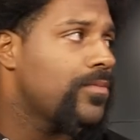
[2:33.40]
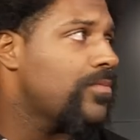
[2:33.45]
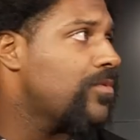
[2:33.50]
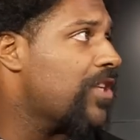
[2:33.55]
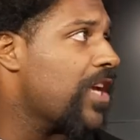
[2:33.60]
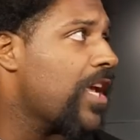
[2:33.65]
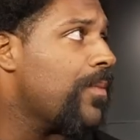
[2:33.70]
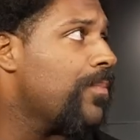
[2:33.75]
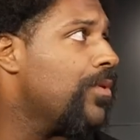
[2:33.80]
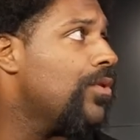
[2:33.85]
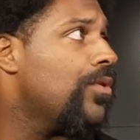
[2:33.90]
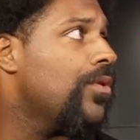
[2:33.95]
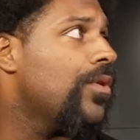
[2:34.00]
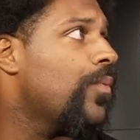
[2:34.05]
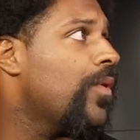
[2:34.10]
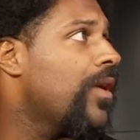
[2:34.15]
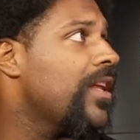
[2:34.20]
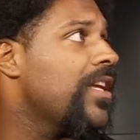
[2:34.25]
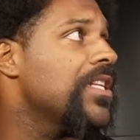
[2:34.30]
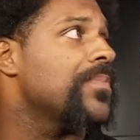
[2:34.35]
Jay Boo
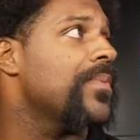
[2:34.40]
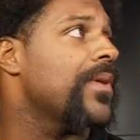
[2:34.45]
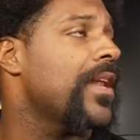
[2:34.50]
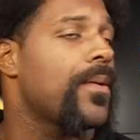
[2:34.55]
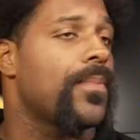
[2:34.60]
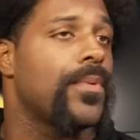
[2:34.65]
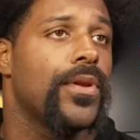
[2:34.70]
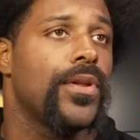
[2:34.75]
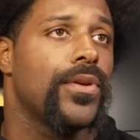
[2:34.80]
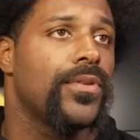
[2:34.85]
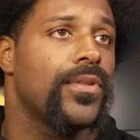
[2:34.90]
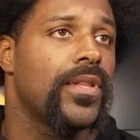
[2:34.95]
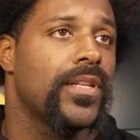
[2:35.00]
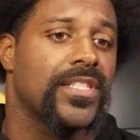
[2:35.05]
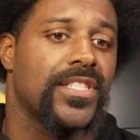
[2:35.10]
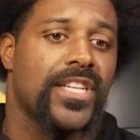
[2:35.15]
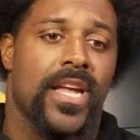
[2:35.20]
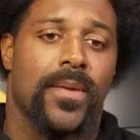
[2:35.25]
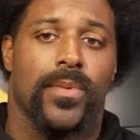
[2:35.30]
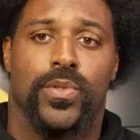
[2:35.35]
and what he's been able to do.
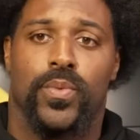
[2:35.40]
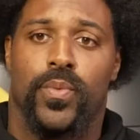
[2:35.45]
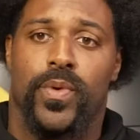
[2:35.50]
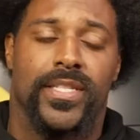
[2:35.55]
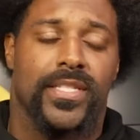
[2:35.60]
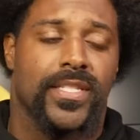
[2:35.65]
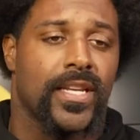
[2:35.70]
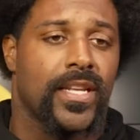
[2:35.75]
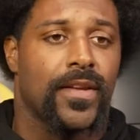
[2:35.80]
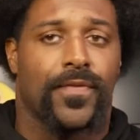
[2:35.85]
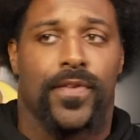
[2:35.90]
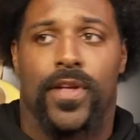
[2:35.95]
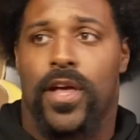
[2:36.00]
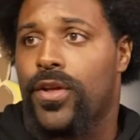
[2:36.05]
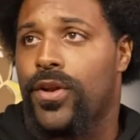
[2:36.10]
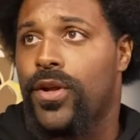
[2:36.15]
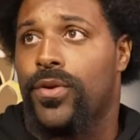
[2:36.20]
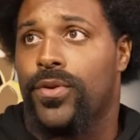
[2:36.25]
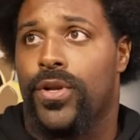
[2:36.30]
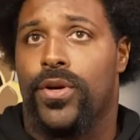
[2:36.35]
This Jameis Winston, if
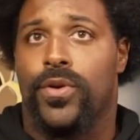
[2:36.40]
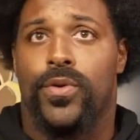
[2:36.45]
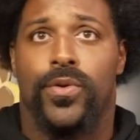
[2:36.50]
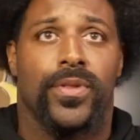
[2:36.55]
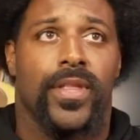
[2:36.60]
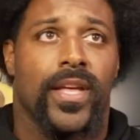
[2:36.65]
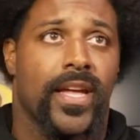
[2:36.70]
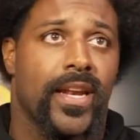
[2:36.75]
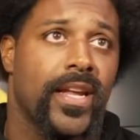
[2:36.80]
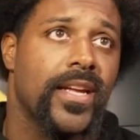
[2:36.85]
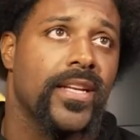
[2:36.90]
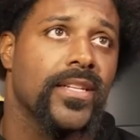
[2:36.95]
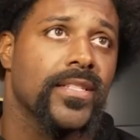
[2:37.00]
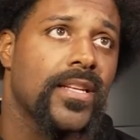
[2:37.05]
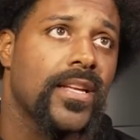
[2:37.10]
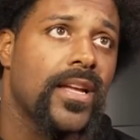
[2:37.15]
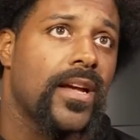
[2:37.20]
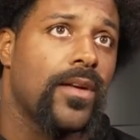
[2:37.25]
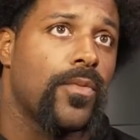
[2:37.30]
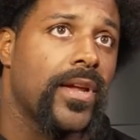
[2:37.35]
y'all don't know who that
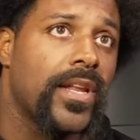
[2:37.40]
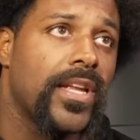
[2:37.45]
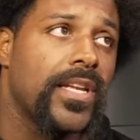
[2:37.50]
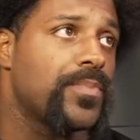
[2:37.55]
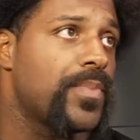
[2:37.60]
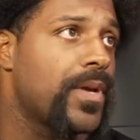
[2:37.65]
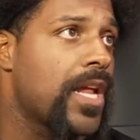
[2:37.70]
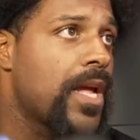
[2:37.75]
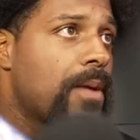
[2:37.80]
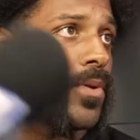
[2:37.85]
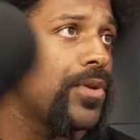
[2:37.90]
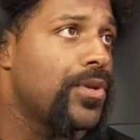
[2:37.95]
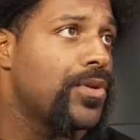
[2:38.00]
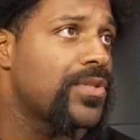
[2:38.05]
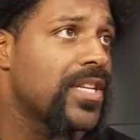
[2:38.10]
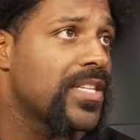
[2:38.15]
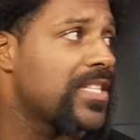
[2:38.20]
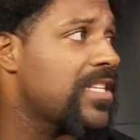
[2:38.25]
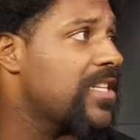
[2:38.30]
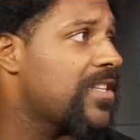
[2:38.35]
is, what he's been able to do
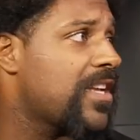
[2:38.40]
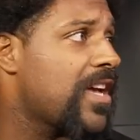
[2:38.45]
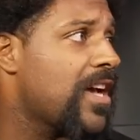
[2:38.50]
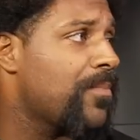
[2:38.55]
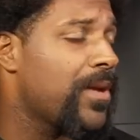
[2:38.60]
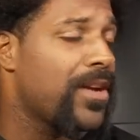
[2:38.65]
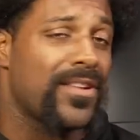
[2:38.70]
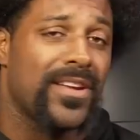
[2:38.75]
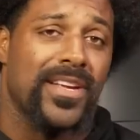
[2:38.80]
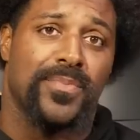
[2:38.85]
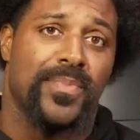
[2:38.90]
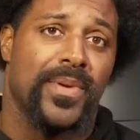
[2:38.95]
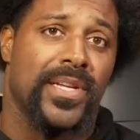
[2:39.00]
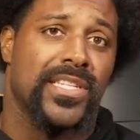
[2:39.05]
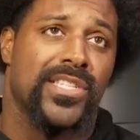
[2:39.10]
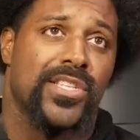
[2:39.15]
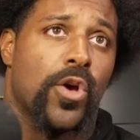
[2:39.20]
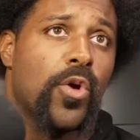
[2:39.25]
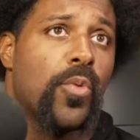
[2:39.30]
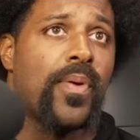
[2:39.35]
since he's come here, he's been
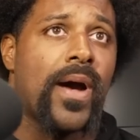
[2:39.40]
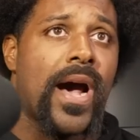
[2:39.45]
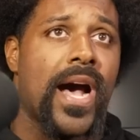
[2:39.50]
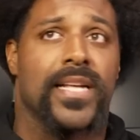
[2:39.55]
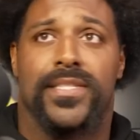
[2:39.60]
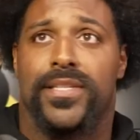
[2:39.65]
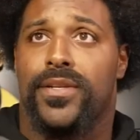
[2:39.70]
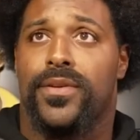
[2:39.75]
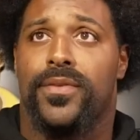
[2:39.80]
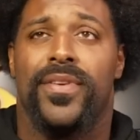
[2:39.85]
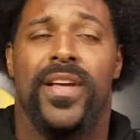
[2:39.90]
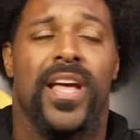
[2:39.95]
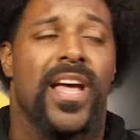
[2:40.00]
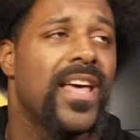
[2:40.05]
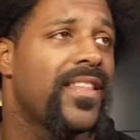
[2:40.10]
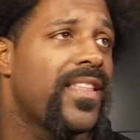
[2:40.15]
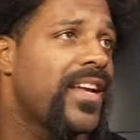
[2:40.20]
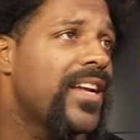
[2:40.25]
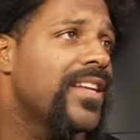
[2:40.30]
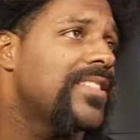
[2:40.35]
so positive
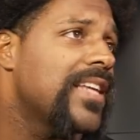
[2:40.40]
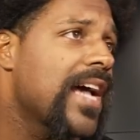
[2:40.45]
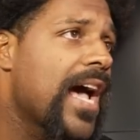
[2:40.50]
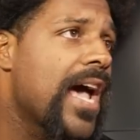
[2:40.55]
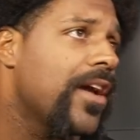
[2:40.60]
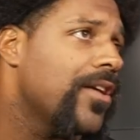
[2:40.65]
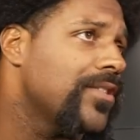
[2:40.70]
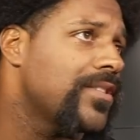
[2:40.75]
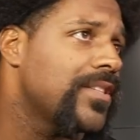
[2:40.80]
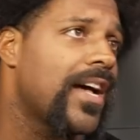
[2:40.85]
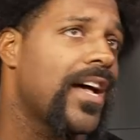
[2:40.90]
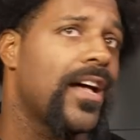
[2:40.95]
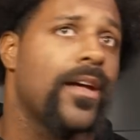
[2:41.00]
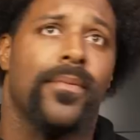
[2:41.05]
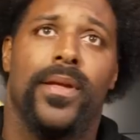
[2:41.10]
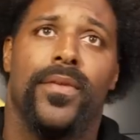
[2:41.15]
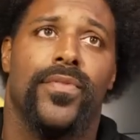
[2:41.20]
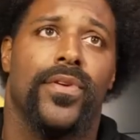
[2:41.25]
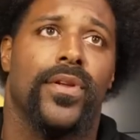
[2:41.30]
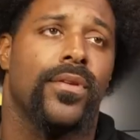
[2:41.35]
the entire
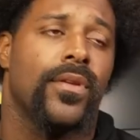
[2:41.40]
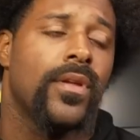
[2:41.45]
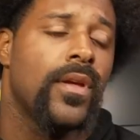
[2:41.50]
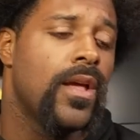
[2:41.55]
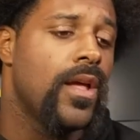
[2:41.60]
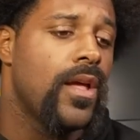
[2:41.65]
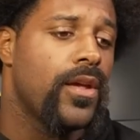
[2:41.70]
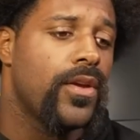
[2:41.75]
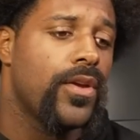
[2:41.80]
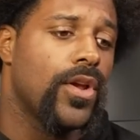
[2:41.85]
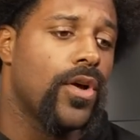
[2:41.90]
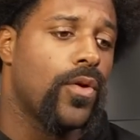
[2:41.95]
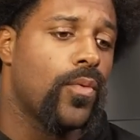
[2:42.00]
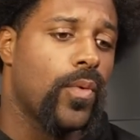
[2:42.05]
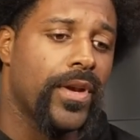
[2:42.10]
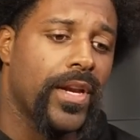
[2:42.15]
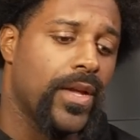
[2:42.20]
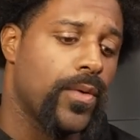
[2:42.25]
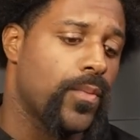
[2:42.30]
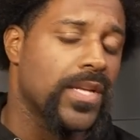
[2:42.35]
time. Even,
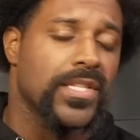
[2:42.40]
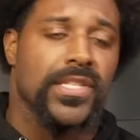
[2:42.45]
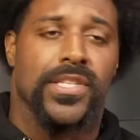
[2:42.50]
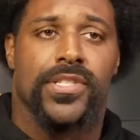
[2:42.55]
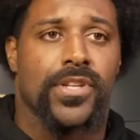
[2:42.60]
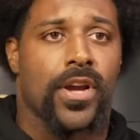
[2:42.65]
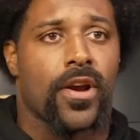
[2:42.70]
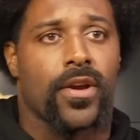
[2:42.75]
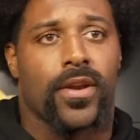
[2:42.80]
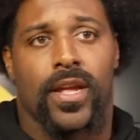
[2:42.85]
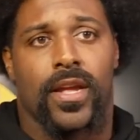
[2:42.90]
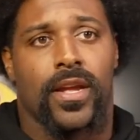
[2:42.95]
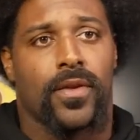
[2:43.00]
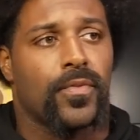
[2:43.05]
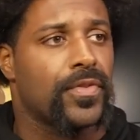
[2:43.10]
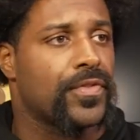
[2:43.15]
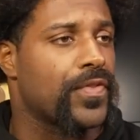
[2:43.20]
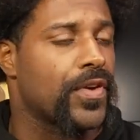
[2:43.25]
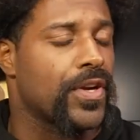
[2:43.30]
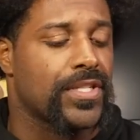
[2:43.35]
when he wasn't starting
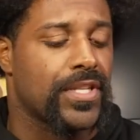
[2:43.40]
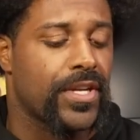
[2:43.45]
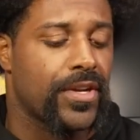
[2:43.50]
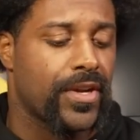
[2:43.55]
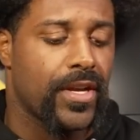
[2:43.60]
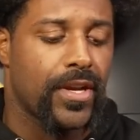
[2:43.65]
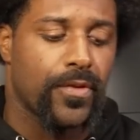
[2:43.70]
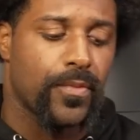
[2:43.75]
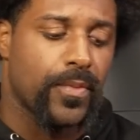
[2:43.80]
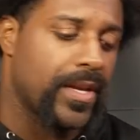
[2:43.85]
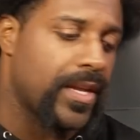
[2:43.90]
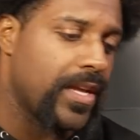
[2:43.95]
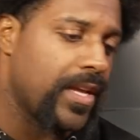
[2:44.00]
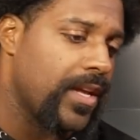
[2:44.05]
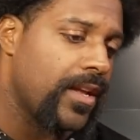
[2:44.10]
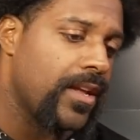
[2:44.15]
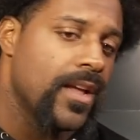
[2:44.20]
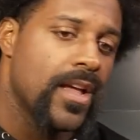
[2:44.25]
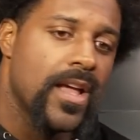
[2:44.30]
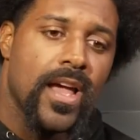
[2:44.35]
his first year here, when
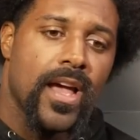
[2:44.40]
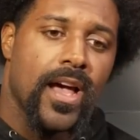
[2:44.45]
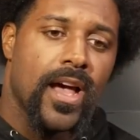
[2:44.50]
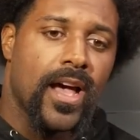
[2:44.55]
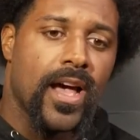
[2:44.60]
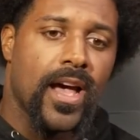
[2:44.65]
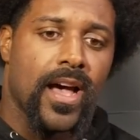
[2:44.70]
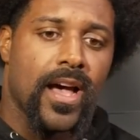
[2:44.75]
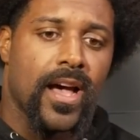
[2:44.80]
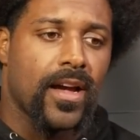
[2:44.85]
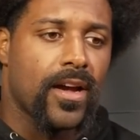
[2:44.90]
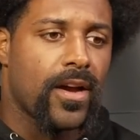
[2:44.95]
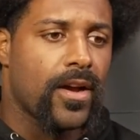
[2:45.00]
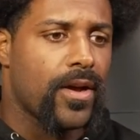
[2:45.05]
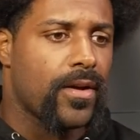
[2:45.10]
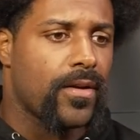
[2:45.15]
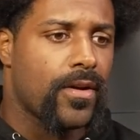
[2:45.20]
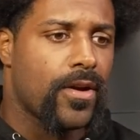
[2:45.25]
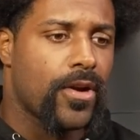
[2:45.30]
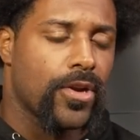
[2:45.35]
he
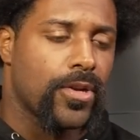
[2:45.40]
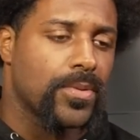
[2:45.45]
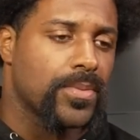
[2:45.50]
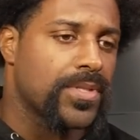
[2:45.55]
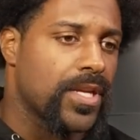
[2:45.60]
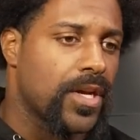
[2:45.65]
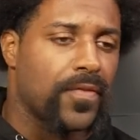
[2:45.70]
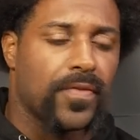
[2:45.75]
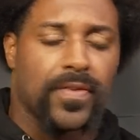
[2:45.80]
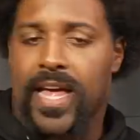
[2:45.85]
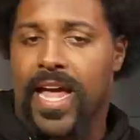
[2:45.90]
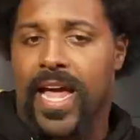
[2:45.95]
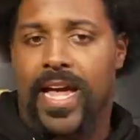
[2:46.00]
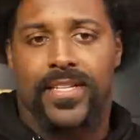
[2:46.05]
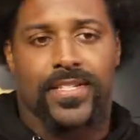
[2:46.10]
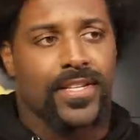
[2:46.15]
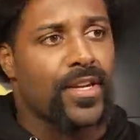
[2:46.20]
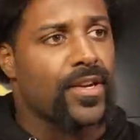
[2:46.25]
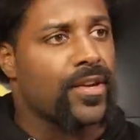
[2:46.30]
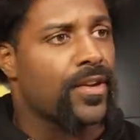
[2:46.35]
hurt himself
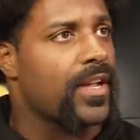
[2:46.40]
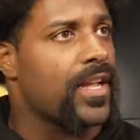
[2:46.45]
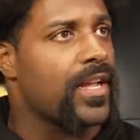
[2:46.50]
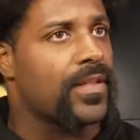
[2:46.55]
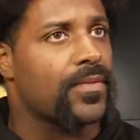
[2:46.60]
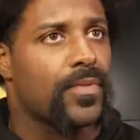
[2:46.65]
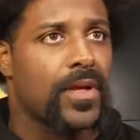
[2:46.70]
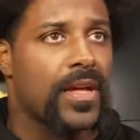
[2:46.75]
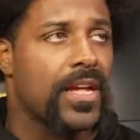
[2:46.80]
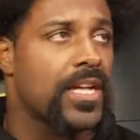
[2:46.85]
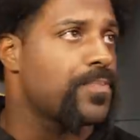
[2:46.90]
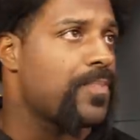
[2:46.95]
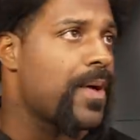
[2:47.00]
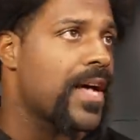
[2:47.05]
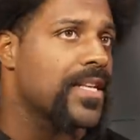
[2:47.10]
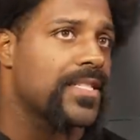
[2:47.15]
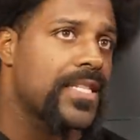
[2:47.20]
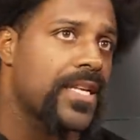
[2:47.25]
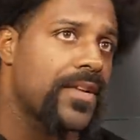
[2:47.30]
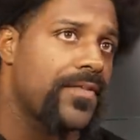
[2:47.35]
last year, his
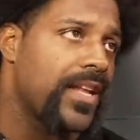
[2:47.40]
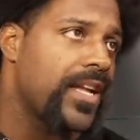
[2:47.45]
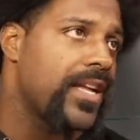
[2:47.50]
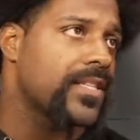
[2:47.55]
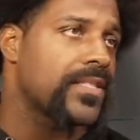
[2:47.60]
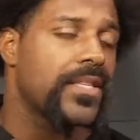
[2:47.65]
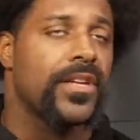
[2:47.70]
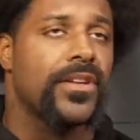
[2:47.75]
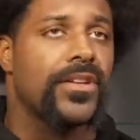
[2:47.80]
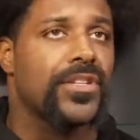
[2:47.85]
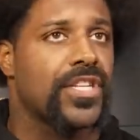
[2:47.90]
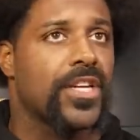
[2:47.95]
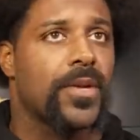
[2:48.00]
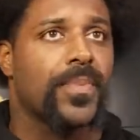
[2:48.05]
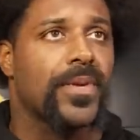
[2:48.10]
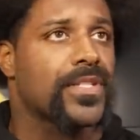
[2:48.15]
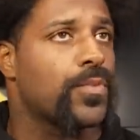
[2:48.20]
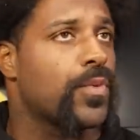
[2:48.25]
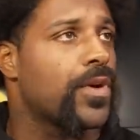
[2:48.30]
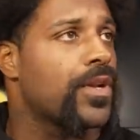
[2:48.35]
positivity, his
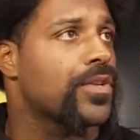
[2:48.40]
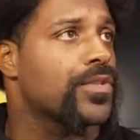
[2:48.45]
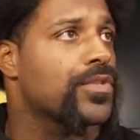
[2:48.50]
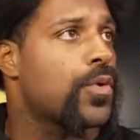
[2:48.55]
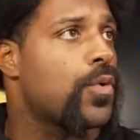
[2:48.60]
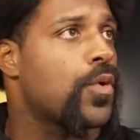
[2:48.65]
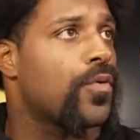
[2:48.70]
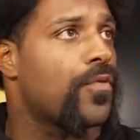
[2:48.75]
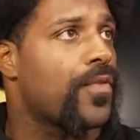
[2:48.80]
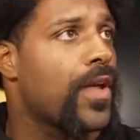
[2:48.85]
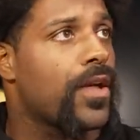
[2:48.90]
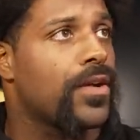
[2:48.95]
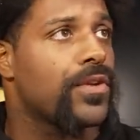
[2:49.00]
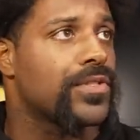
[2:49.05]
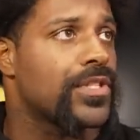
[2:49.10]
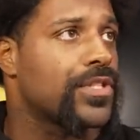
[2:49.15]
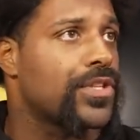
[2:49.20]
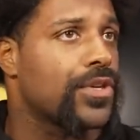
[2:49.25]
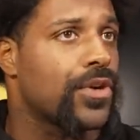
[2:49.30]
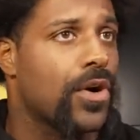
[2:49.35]
leadership is one of those core
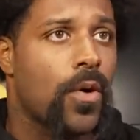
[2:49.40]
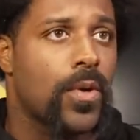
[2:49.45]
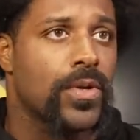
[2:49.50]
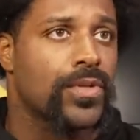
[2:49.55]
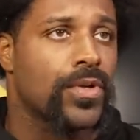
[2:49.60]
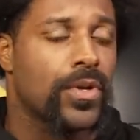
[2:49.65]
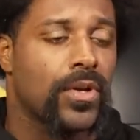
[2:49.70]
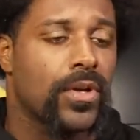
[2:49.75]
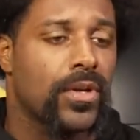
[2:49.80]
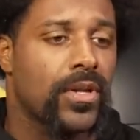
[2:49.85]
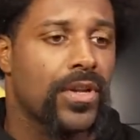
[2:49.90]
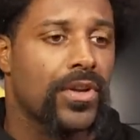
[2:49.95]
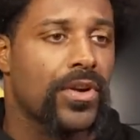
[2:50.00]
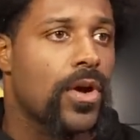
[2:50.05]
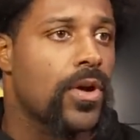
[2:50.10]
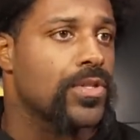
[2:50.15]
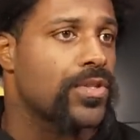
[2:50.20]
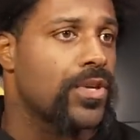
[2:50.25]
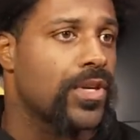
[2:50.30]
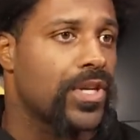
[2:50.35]
values that you're always
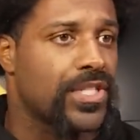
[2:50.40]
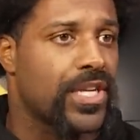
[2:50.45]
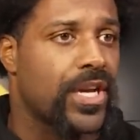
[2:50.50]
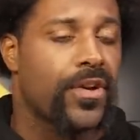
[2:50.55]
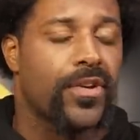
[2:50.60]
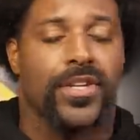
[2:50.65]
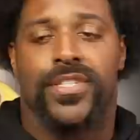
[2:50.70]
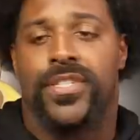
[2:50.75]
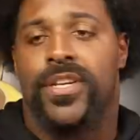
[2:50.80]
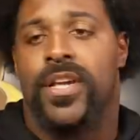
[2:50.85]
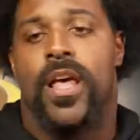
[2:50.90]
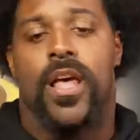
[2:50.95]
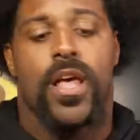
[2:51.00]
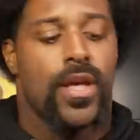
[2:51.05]
going to cherish.